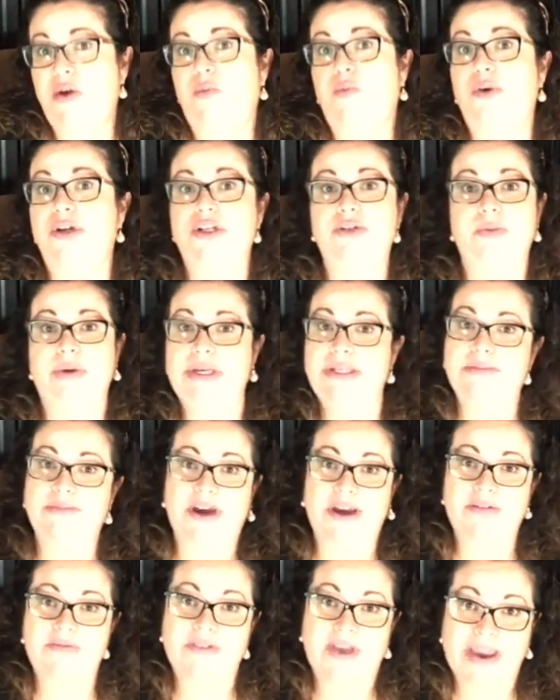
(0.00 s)
which was
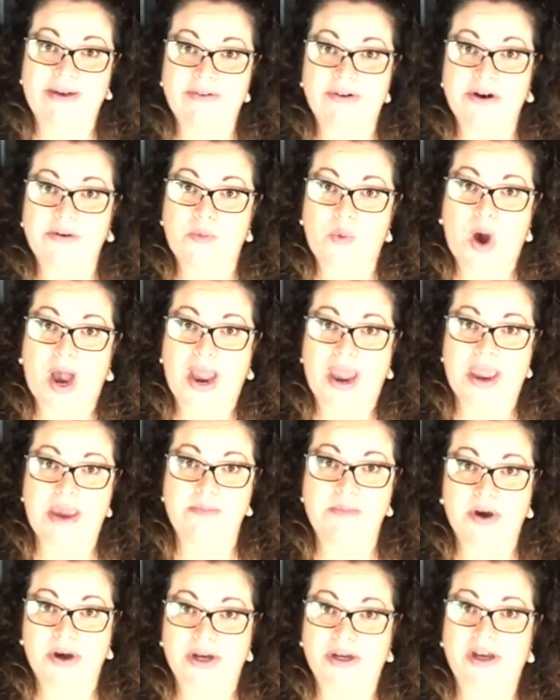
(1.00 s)
my favorite
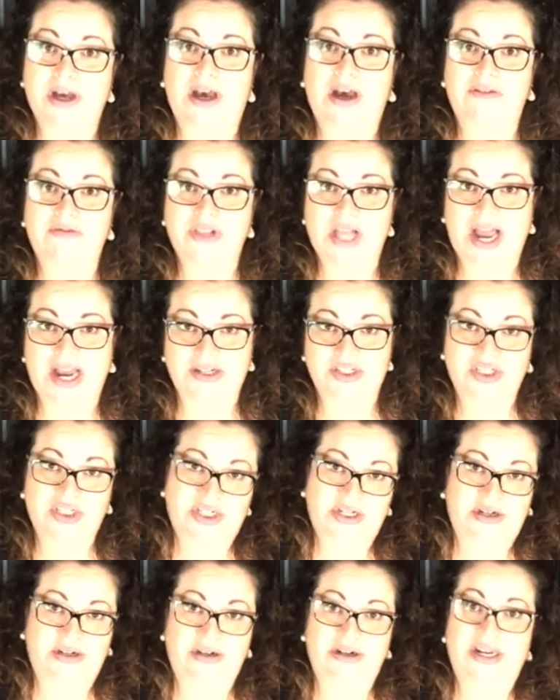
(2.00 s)
YA book of last
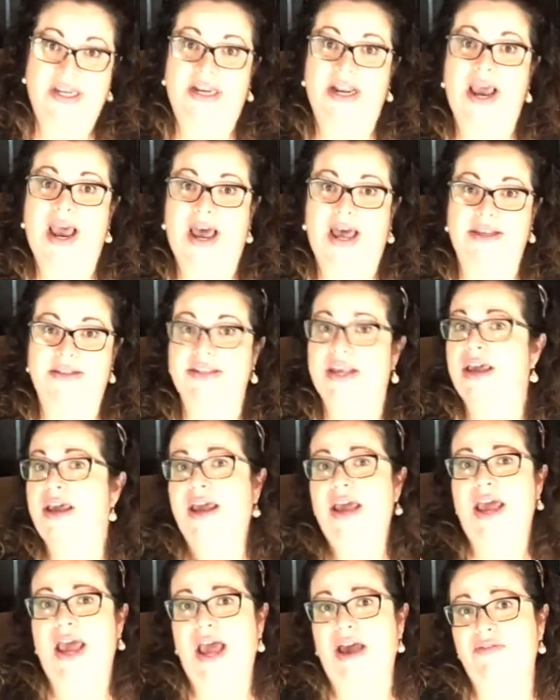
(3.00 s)
year. It has
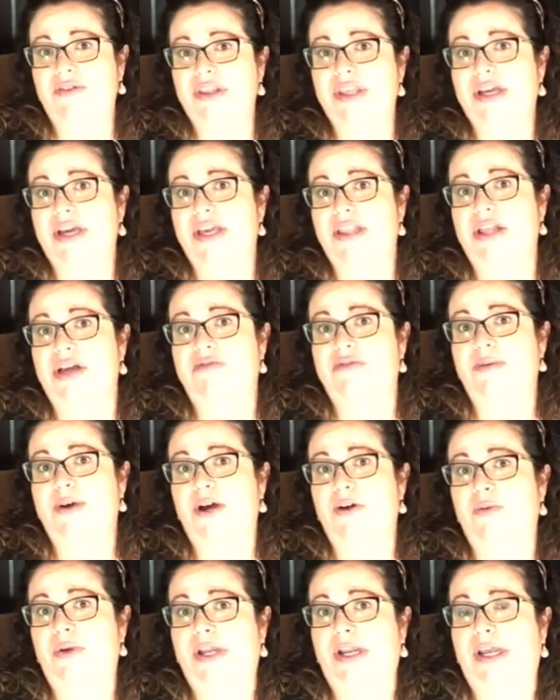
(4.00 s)
everything I love
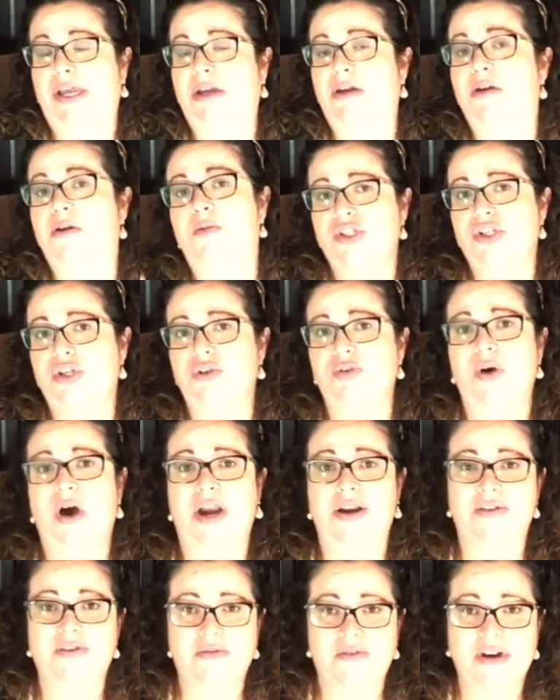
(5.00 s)
about reading. 2
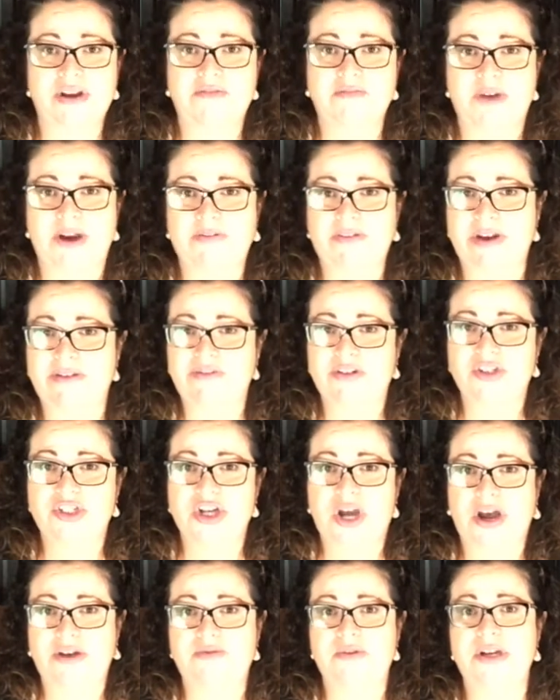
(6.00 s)
out of 3 of my favorite
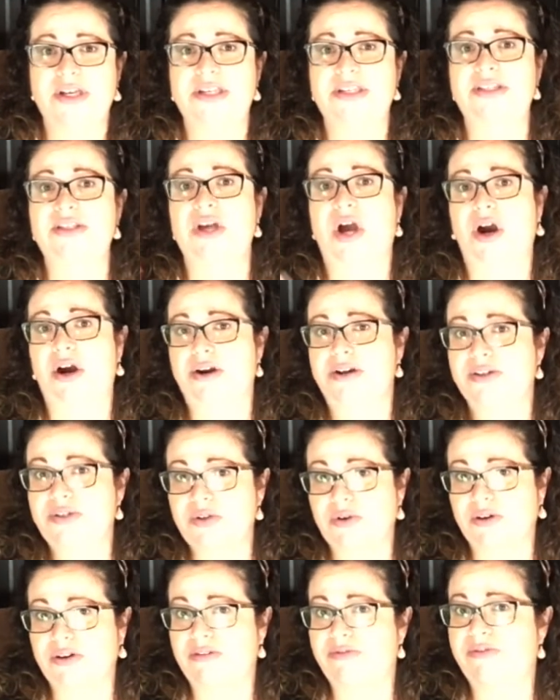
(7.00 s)
genres are
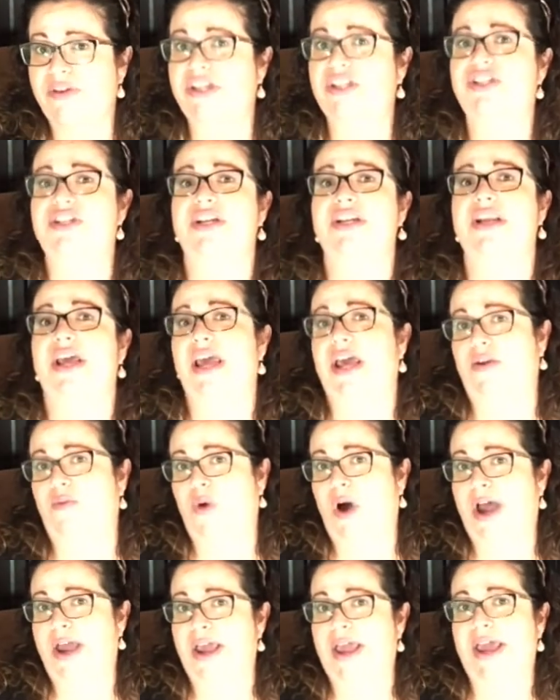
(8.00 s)
historical fiction and
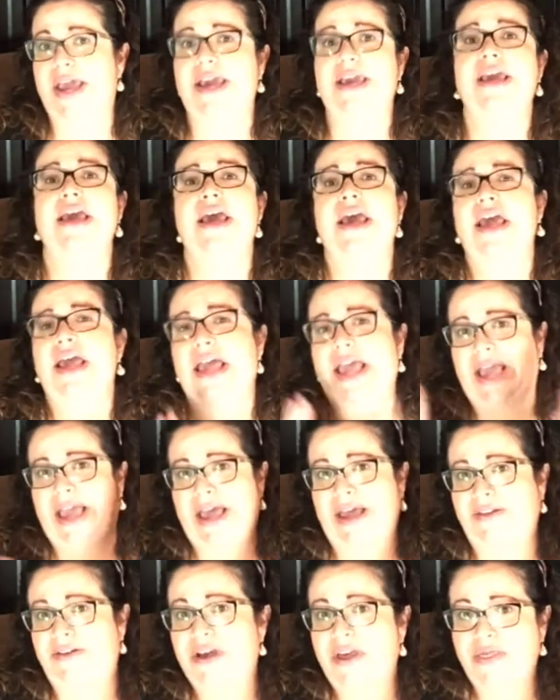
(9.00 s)
YA,
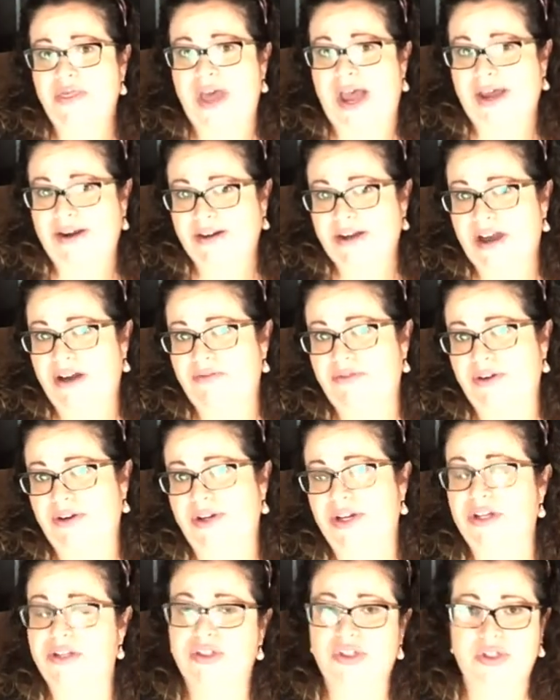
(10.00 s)
and that
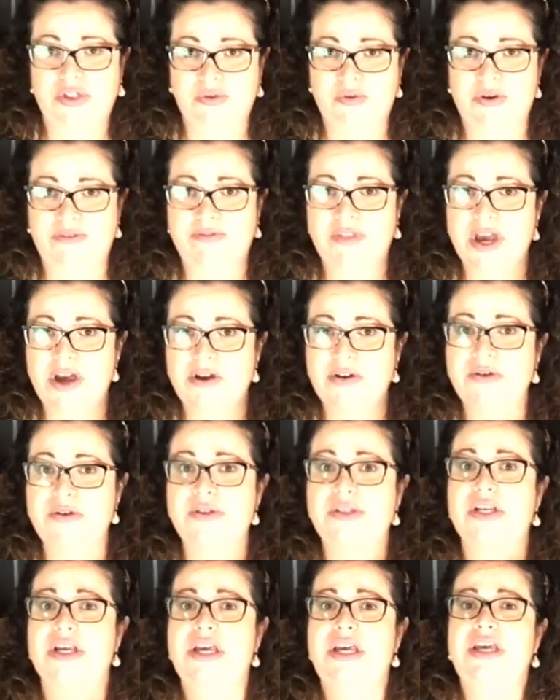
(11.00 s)
covered 2 of
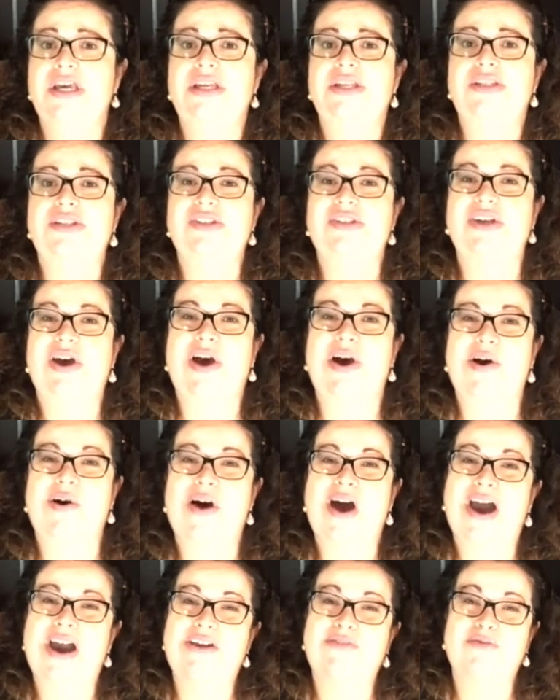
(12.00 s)
those. So
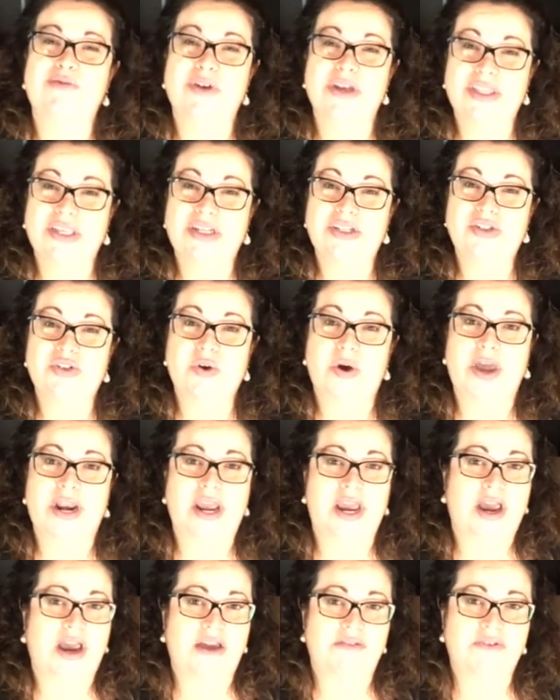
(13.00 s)
I really enjoyed
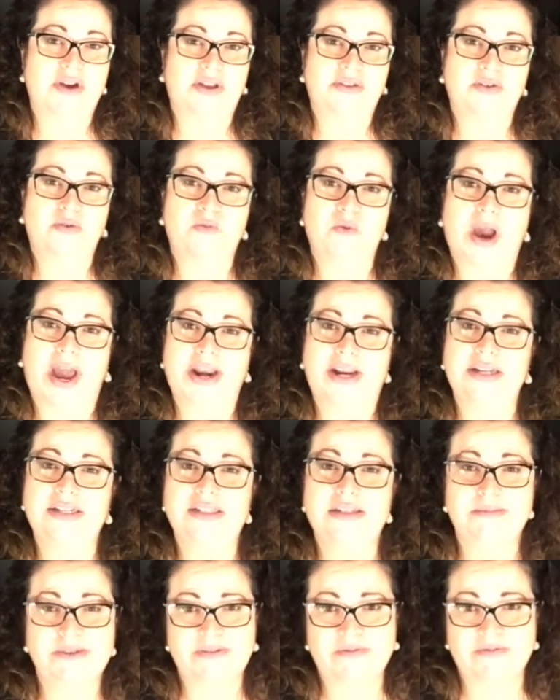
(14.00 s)
it. I found the writing
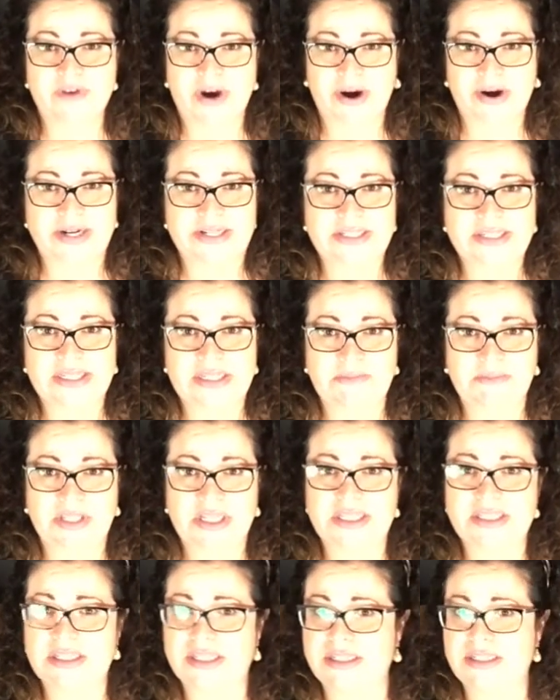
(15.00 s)
to be very
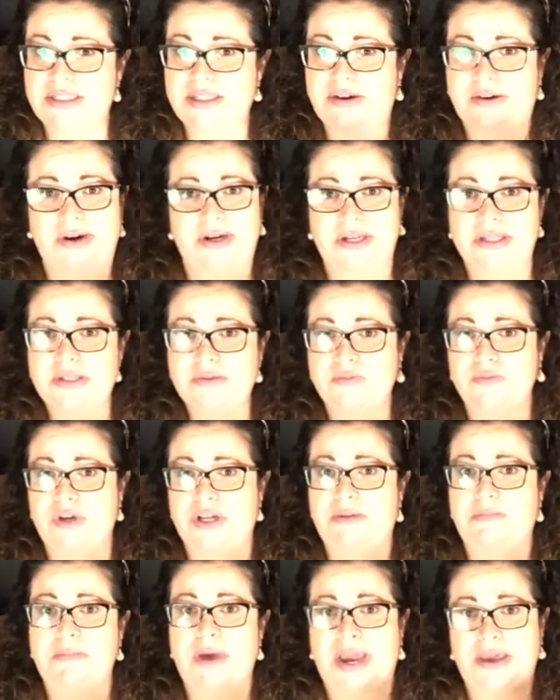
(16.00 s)
seamless considering it's
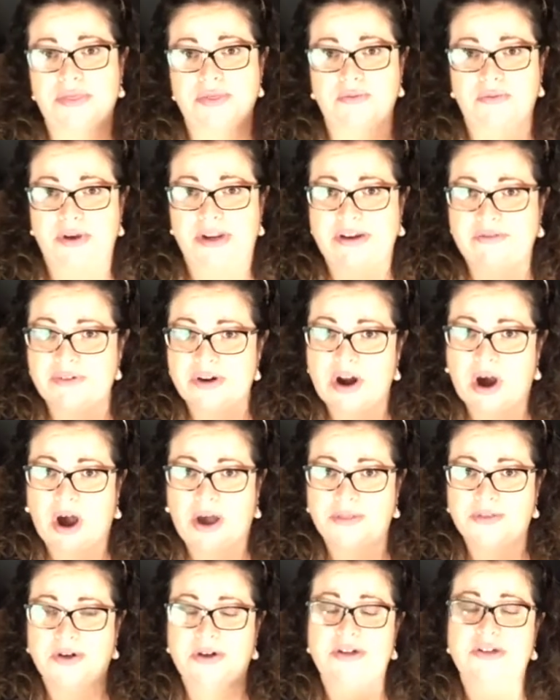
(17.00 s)
written by 3 different
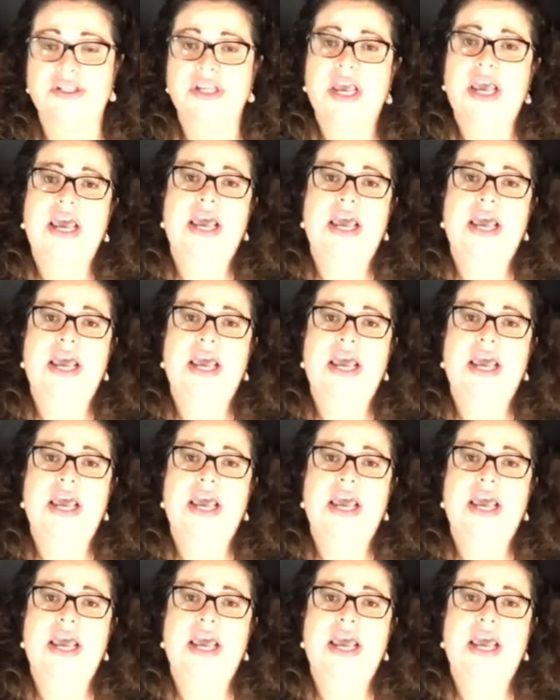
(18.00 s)
authors,